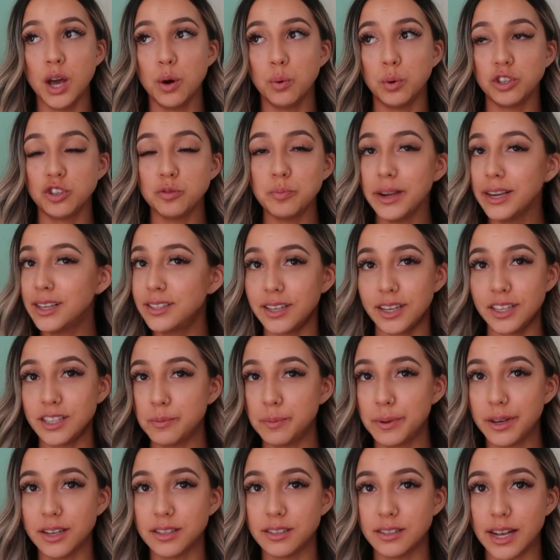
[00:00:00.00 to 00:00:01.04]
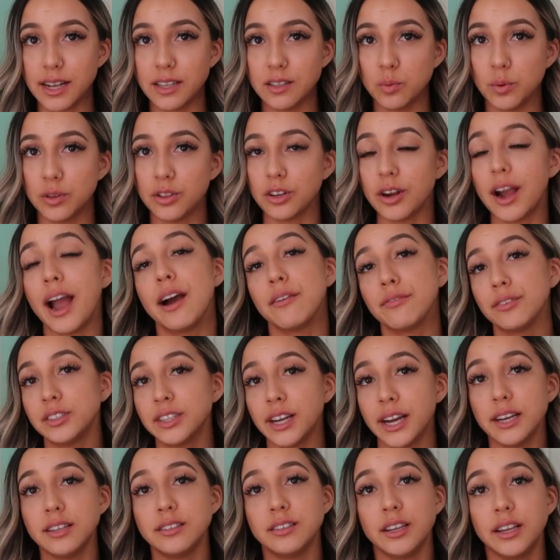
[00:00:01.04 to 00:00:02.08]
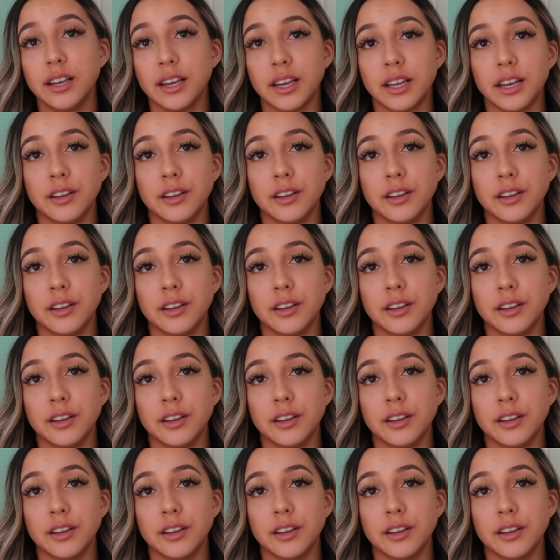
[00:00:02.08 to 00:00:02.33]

which makes sense because that's what they're advertising.